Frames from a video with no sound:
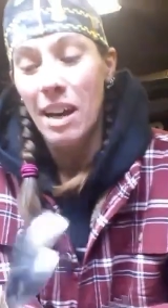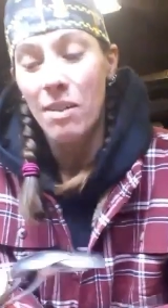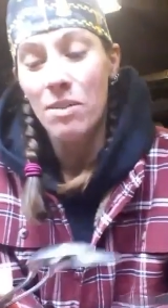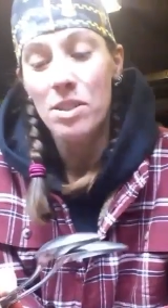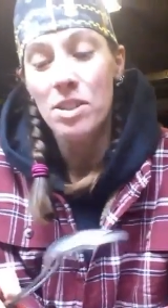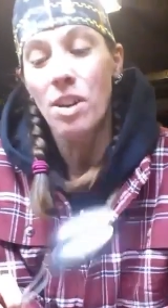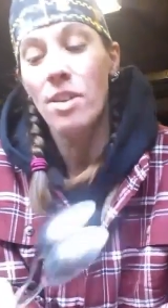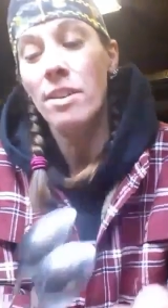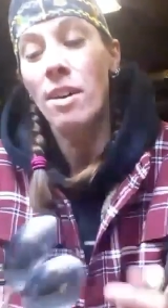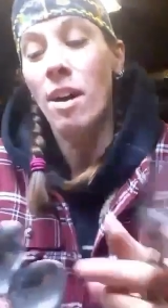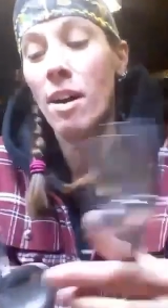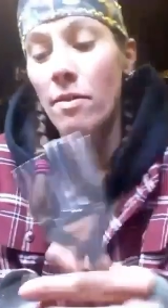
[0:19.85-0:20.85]
Now,
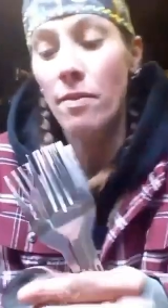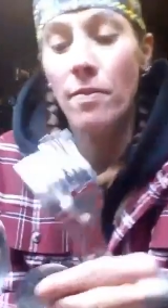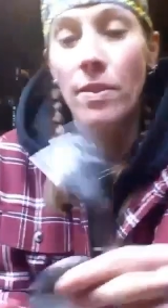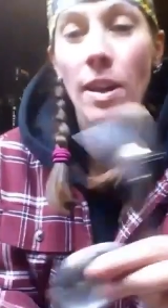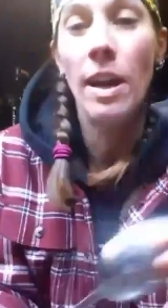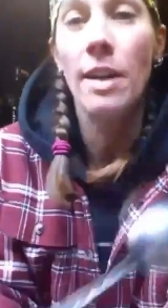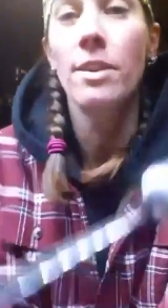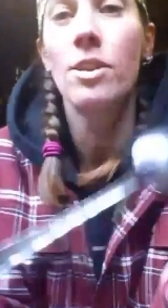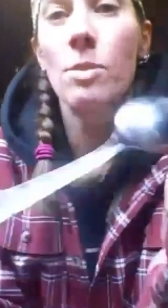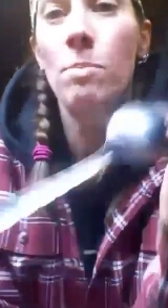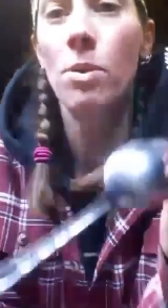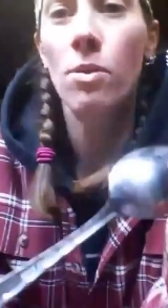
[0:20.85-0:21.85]
starting off, on your
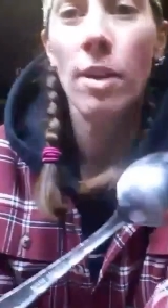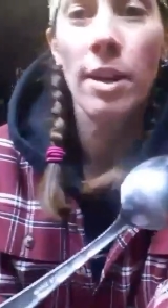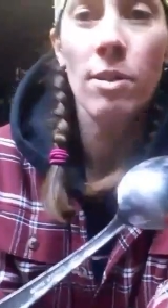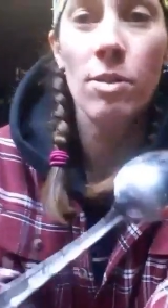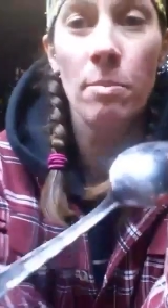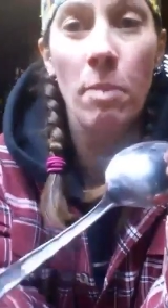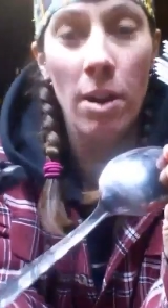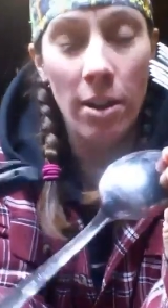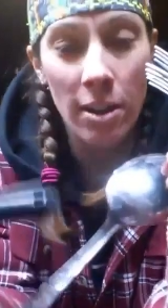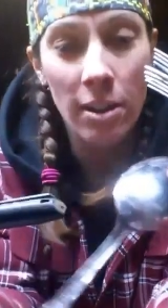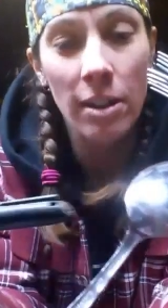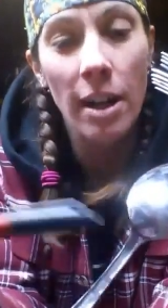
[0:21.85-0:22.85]
spoon I use a
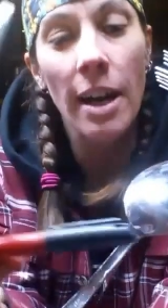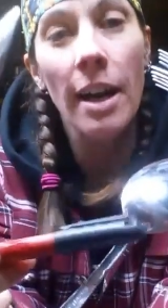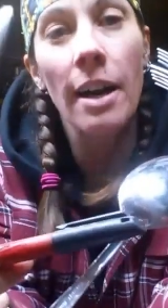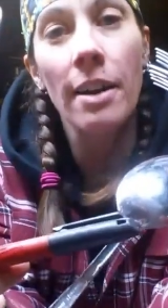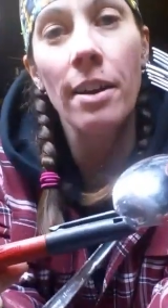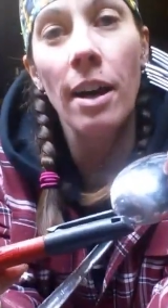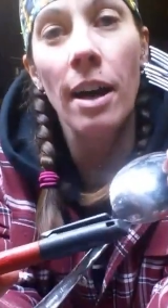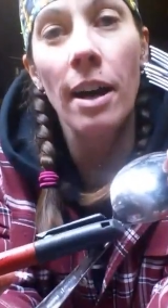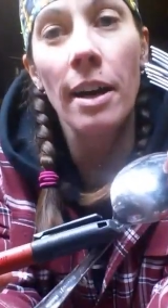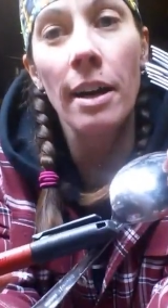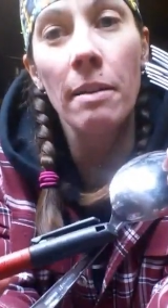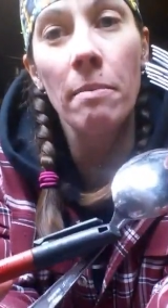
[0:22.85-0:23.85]
marker and
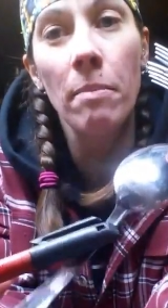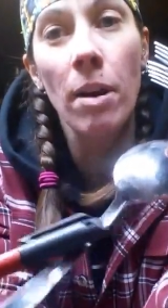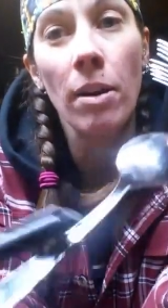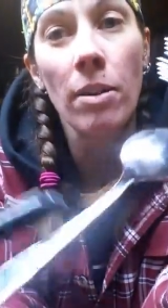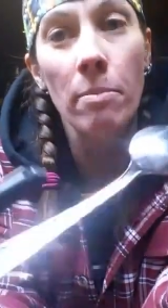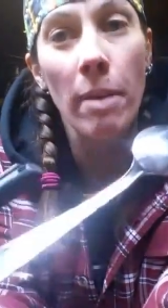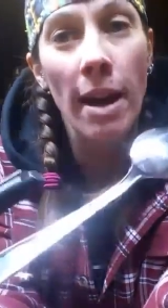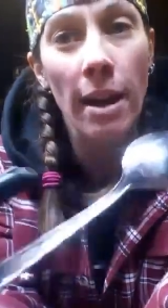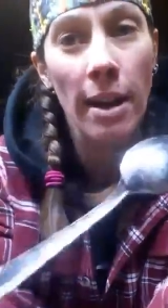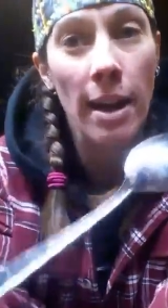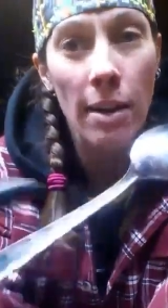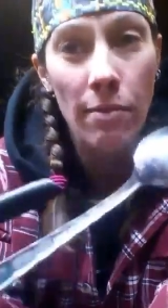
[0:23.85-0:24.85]
I mark the
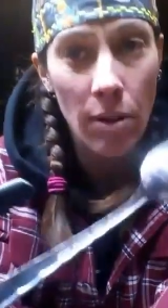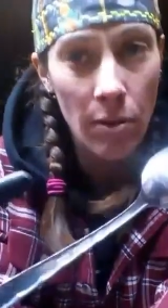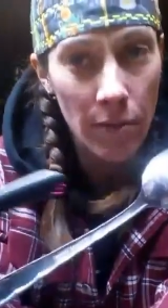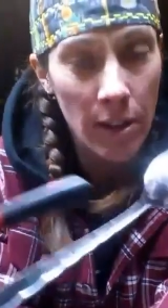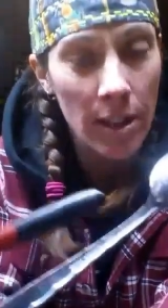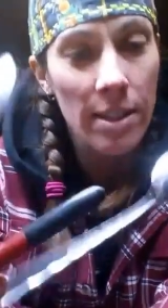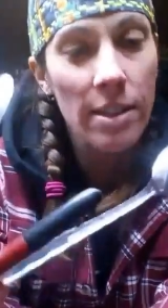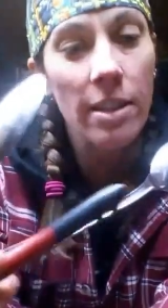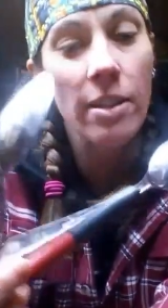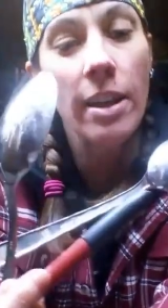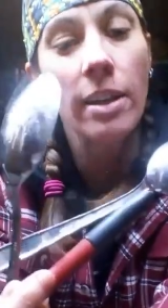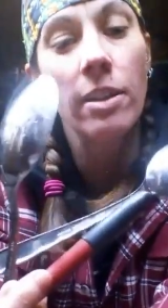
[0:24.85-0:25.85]
back half. I don't know if you can
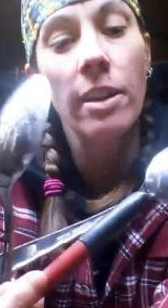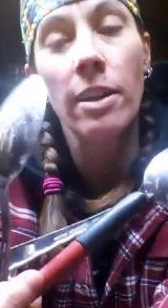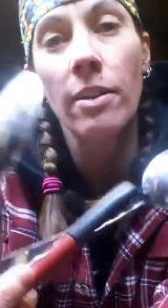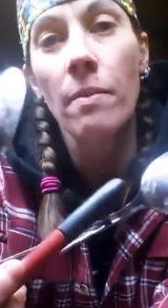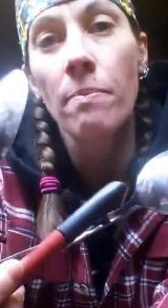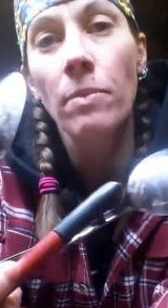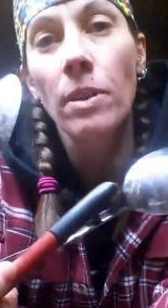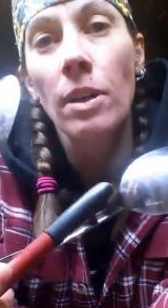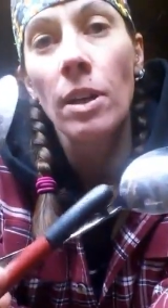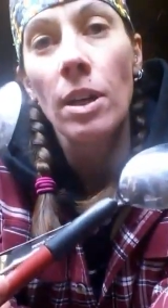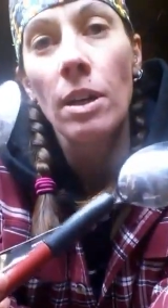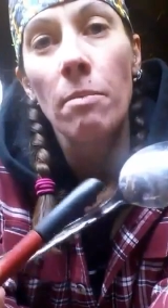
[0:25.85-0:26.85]
see that there
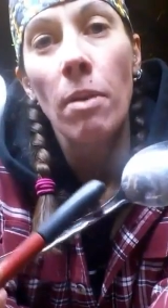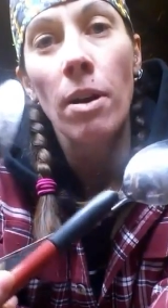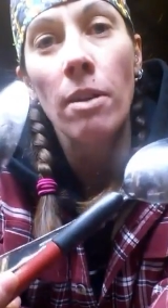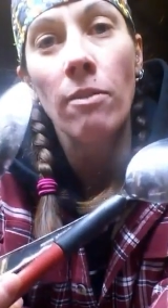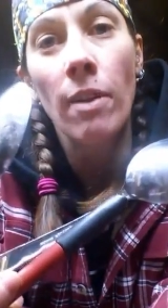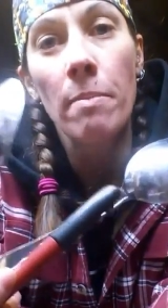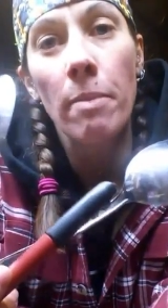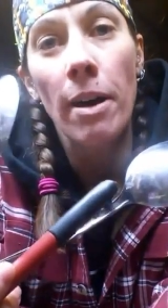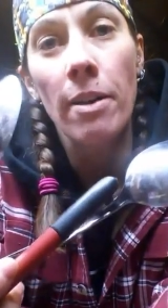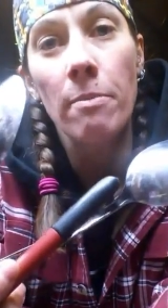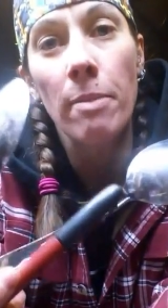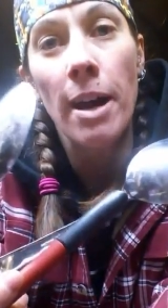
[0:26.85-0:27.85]
mark right
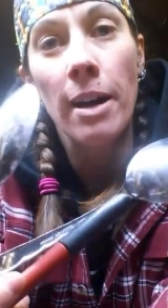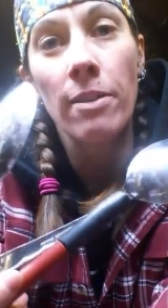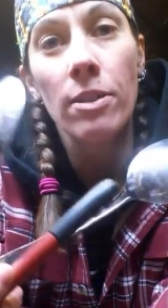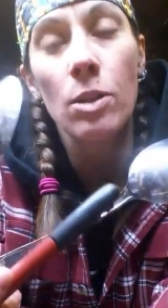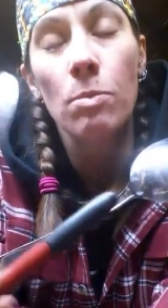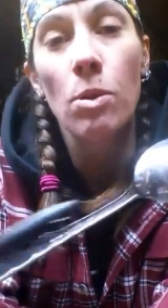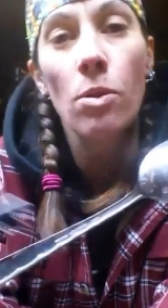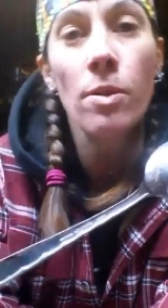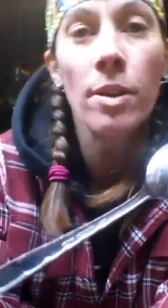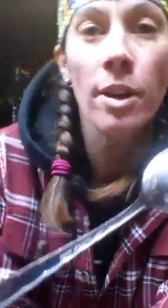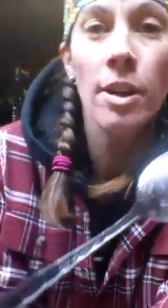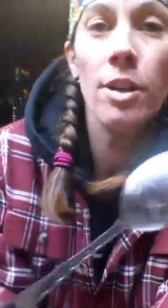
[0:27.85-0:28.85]
by the back of the
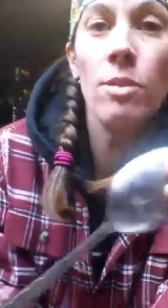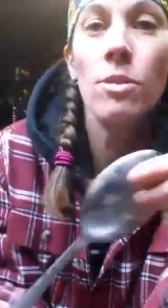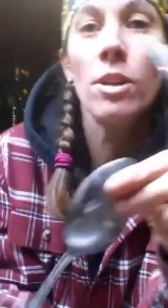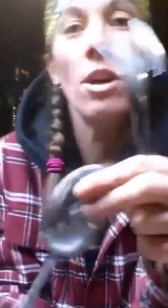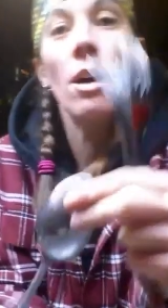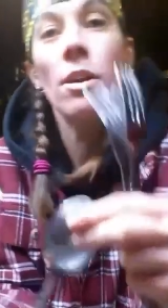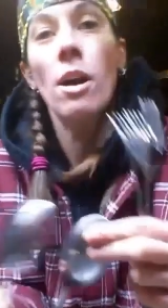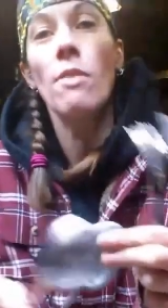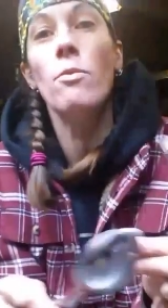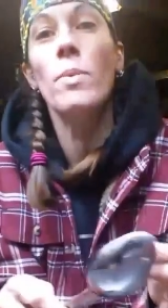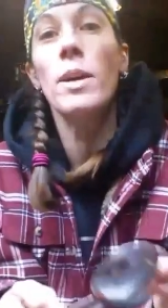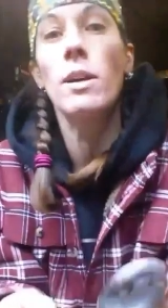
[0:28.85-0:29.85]
spoon. You're going to use a
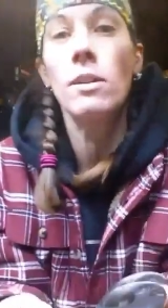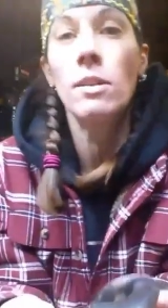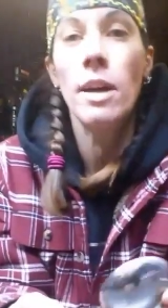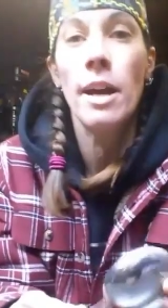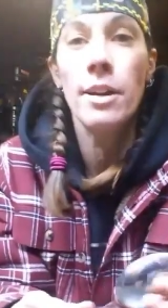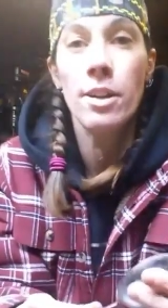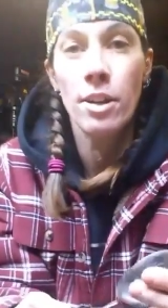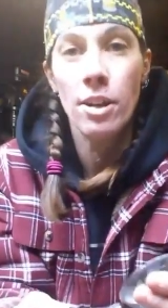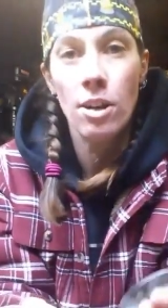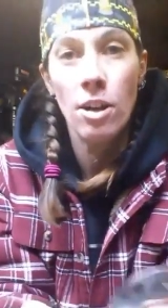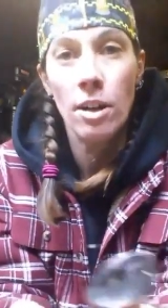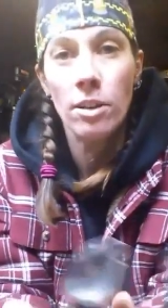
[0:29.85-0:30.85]
cut-off wheel and you're
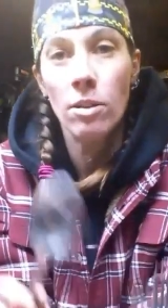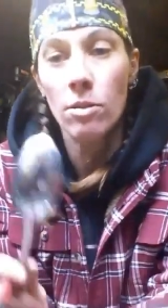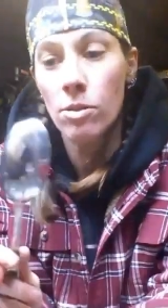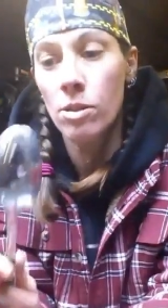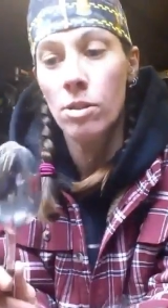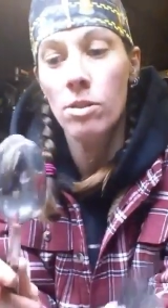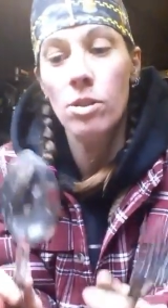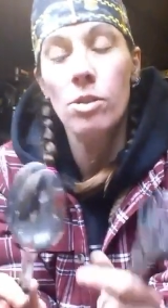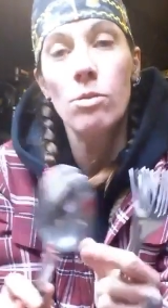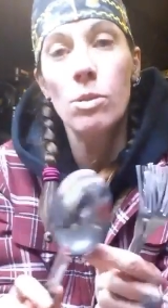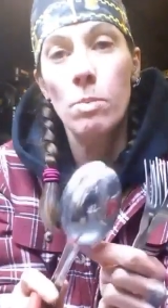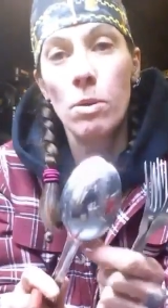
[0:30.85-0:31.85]
going to cut those
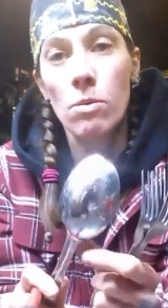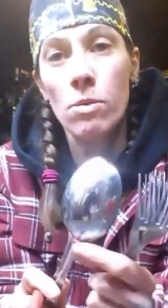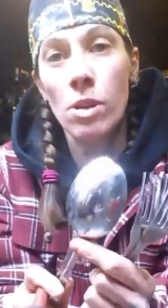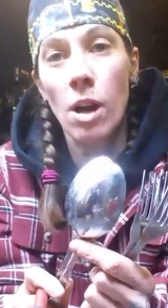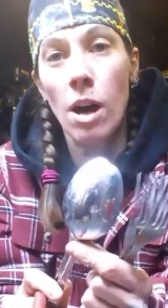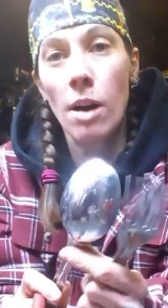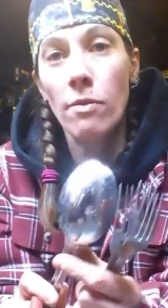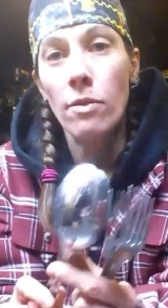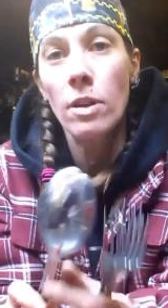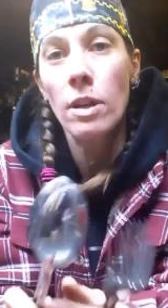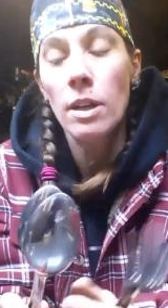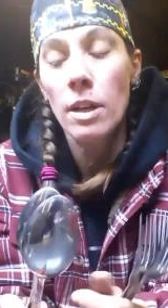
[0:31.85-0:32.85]
two spoons
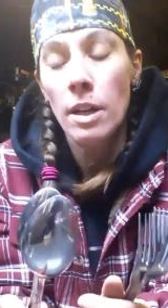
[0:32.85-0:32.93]
off.